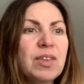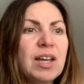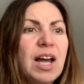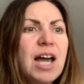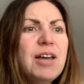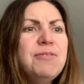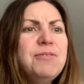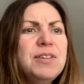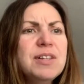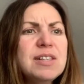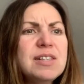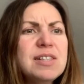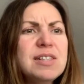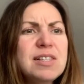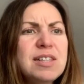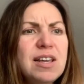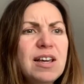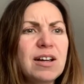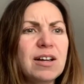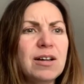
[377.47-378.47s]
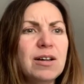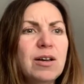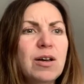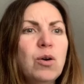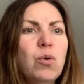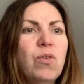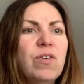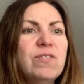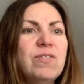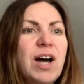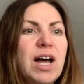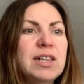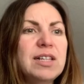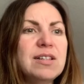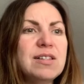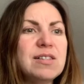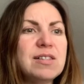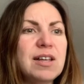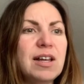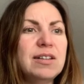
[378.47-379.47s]
I feel sick,
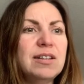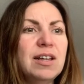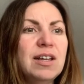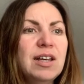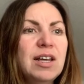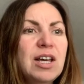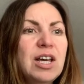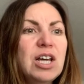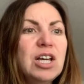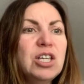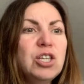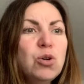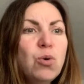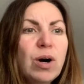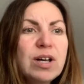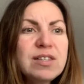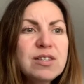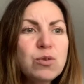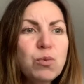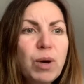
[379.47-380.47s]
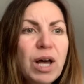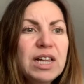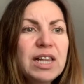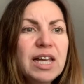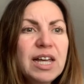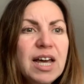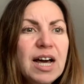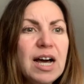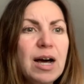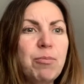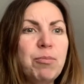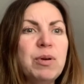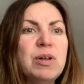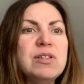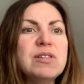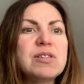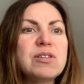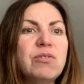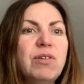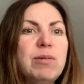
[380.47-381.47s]
Violet said. You are swelling up,
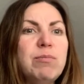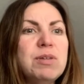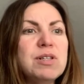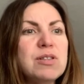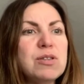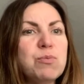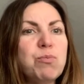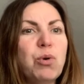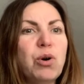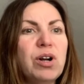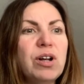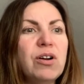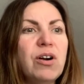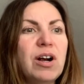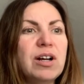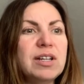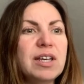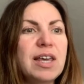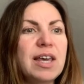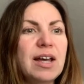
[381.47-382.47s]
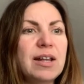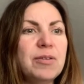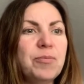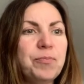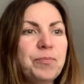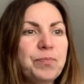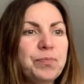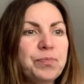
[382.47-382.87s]
screamed Mrs. Beauregard again.